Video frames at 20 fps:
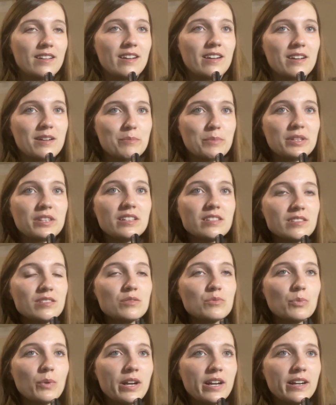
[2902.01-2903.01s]
But this
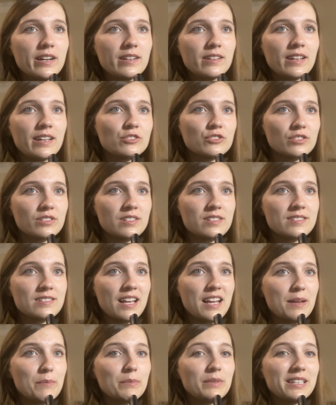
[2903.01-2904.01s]
is where under the
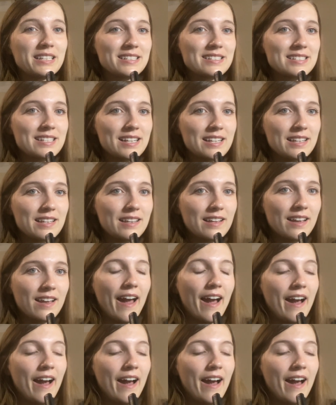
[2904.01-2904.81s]
same listing